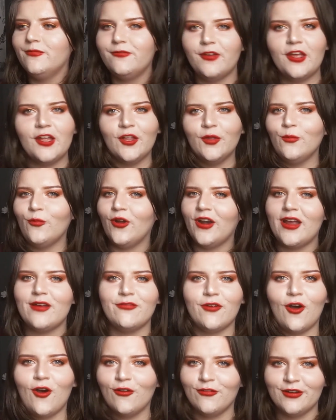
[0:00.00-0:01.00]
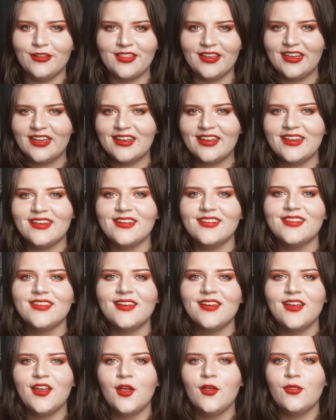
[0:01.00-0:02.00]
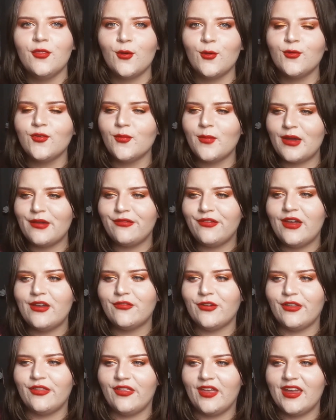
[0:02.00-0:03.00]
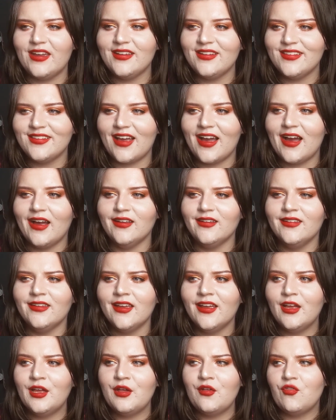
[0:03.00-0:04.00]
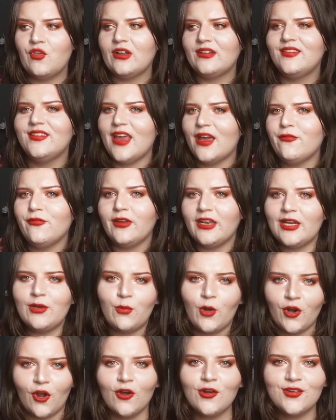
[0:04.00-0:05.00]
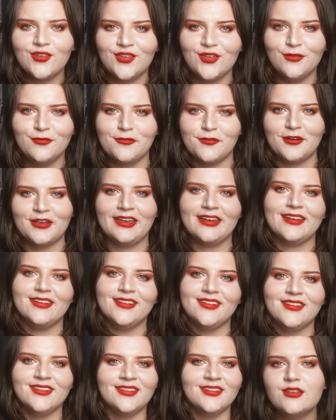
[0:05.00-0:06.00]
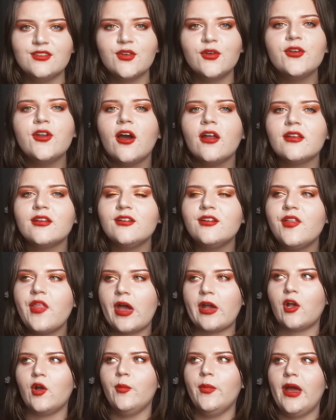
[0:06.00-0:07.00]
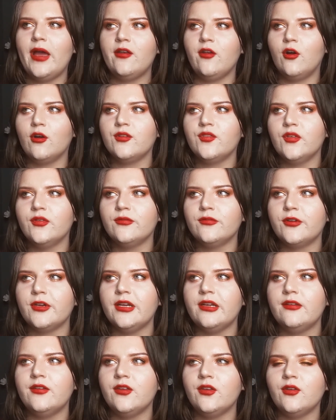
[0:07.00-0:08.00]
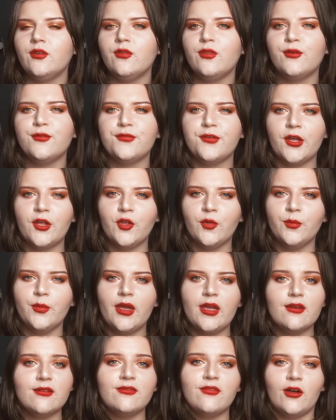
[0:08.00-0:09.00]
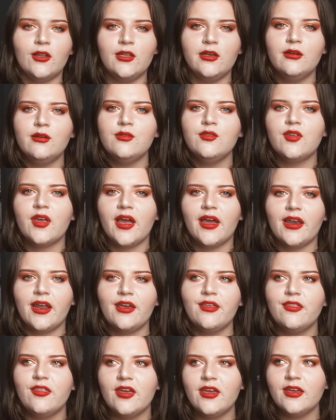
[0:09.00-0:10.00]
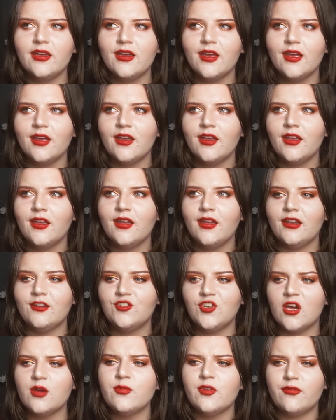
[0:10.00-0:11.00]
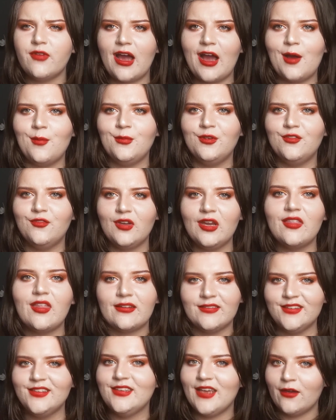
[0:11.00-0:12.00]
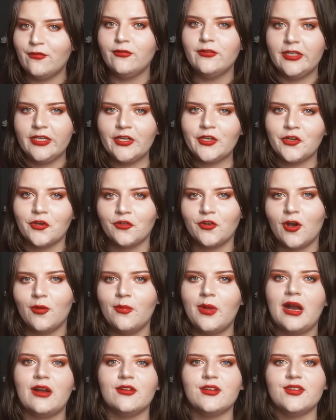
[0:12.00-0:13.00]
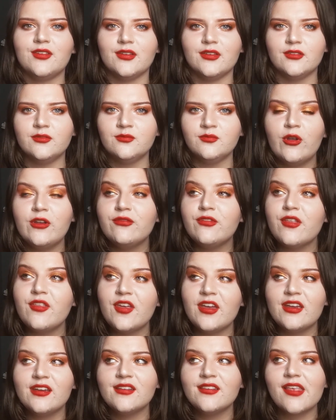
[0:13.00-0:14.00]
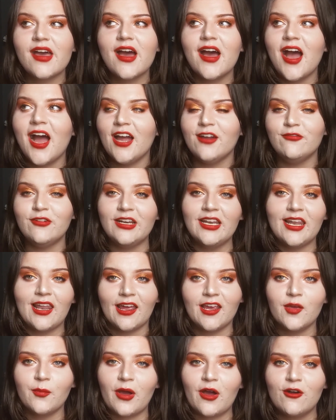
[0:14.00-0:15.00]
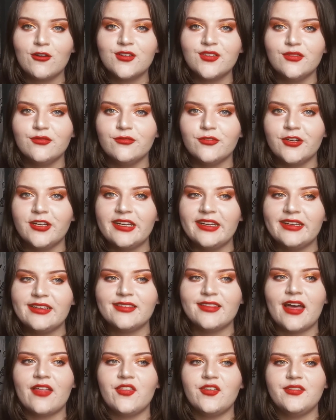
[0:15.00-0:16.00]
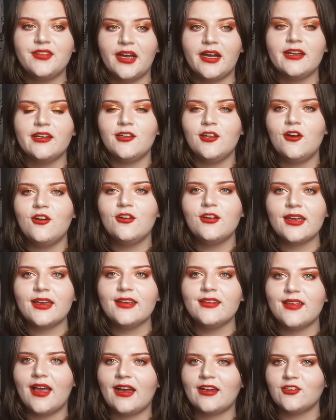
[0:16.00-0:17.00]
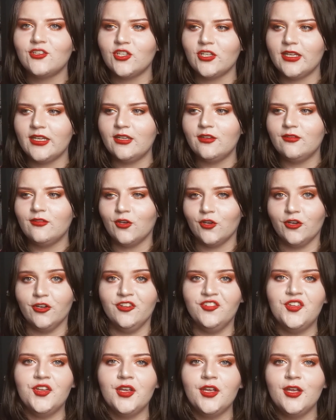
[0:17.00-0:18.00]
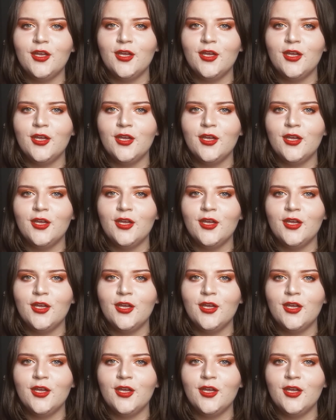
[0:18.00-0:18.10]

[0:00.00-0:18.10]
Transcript: film, whatever horror thing it is. Those are my favourite things, and that's definitely what Oxenfree is. I saw an article that compared Oxenfree to the film It Follows, and I think in terms of atmosphere, that's definitely a good comparison. One of the things that I really like about Oxenfree is that the dialogue is actually good.